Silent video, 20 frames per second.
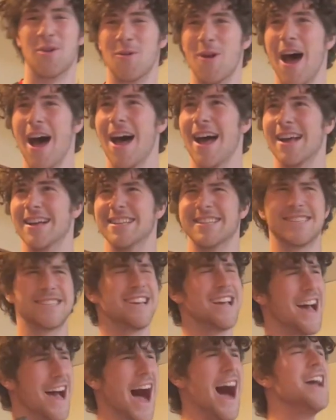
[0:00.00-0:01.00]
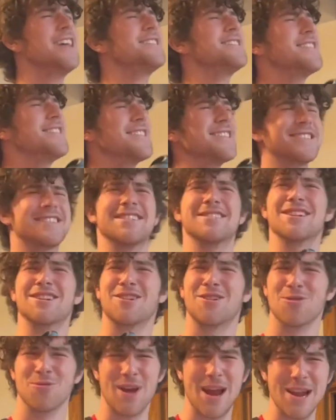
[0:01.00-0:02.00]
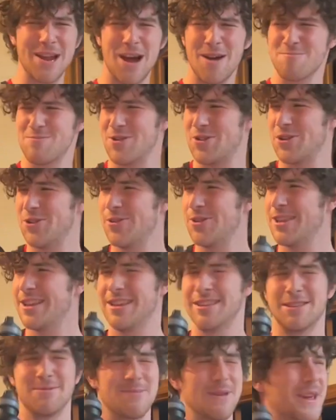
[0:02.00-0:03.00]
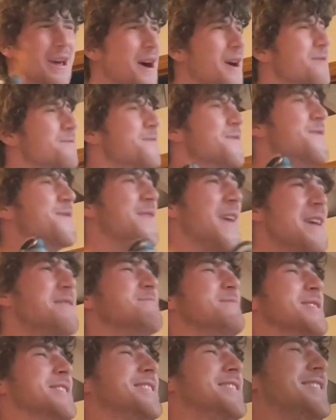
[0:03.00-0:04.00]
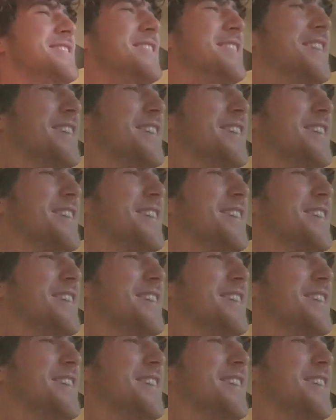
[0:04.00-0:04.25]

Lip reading: rise. I see this as a great opportunity to become famous.